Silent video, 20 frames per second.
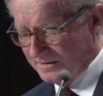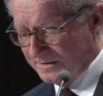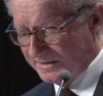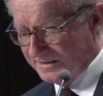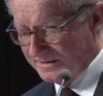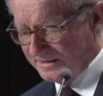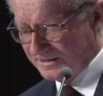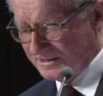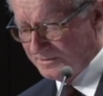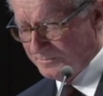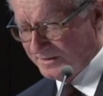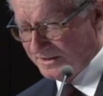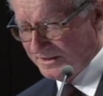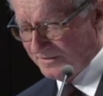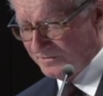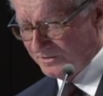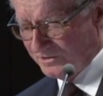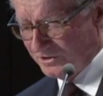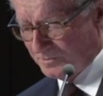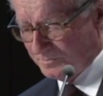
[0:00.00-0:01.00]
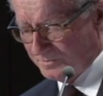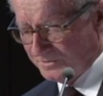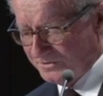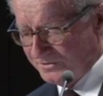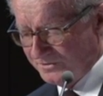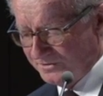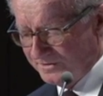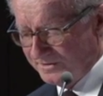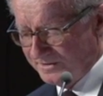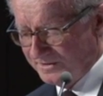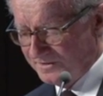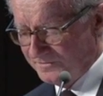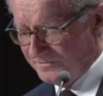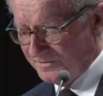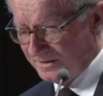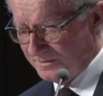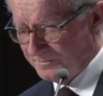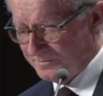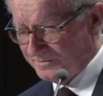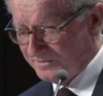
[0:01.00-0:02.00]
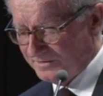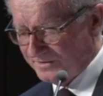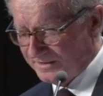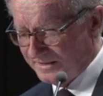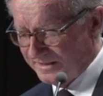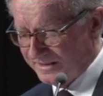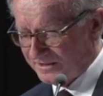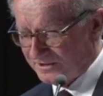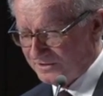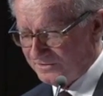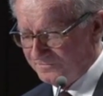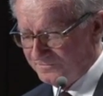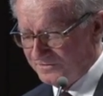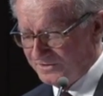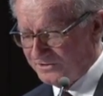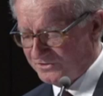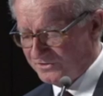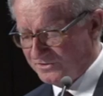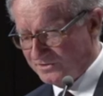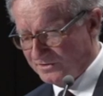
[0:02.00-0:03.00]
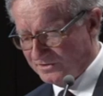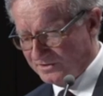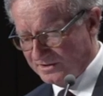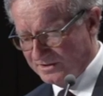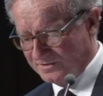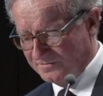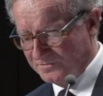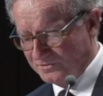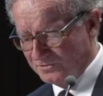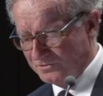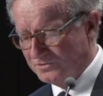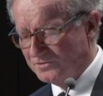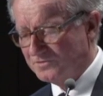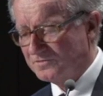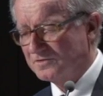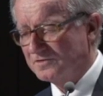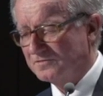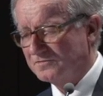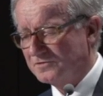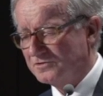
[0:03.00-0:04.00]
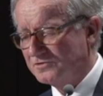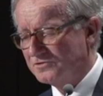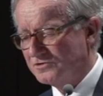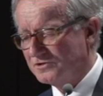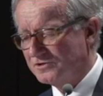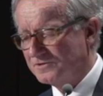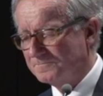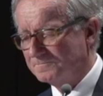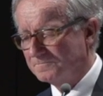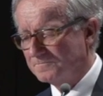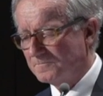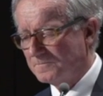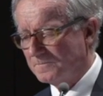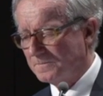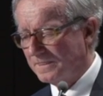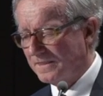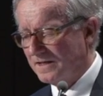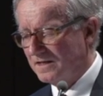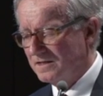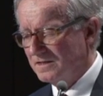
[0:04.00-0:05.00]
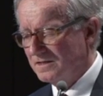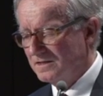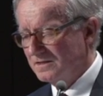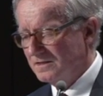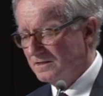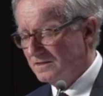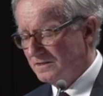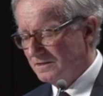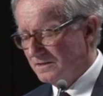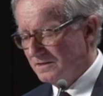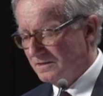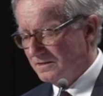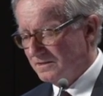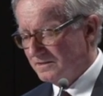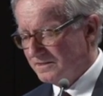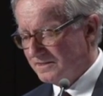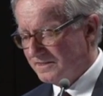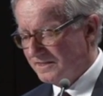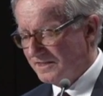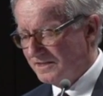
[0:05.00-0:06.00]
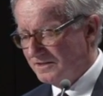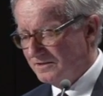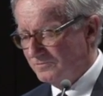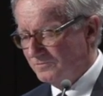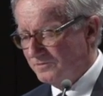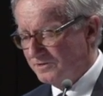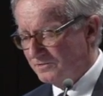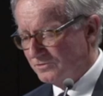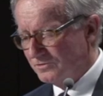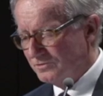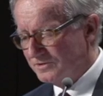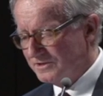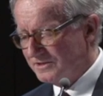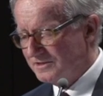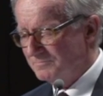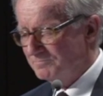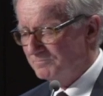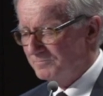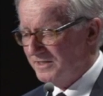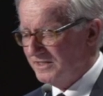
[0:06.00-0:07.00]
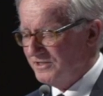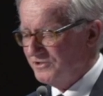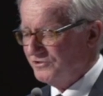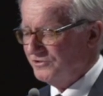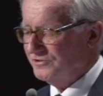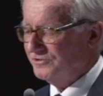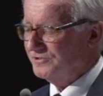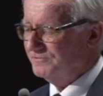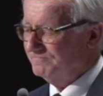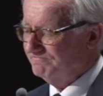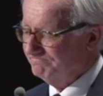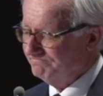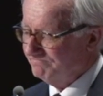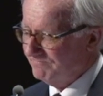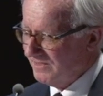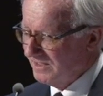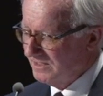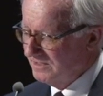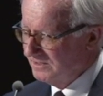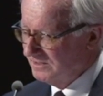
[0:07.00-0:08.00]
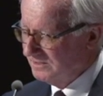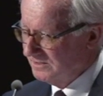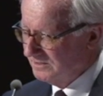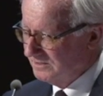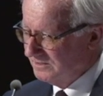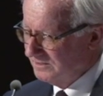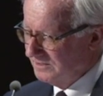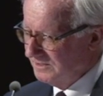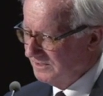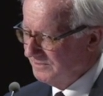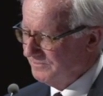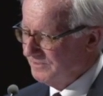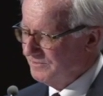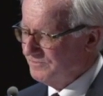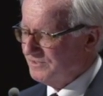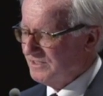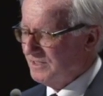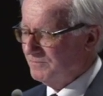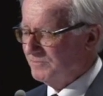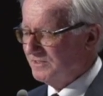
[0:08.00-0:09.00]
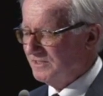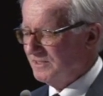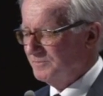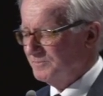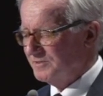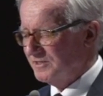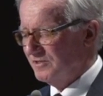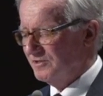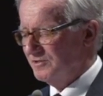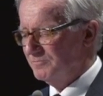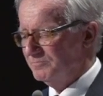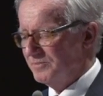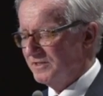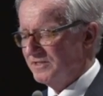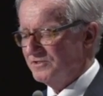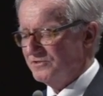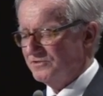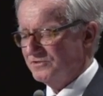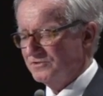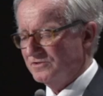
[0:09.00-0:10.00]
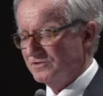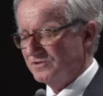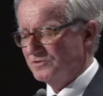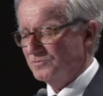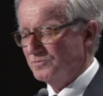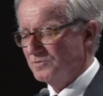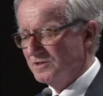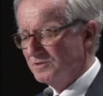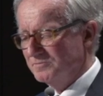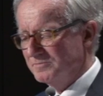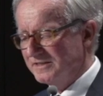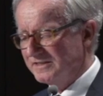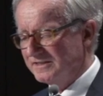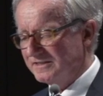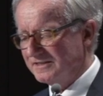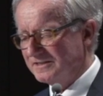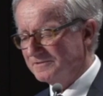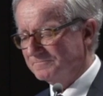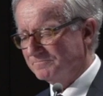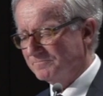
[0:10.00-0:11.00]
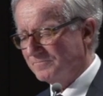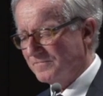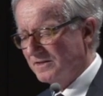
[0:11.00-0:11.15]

They need to be given the opportunity to develop collective visions and views for the future. Instead, we're always impatient, even if sometimes our impatience is well-meaning.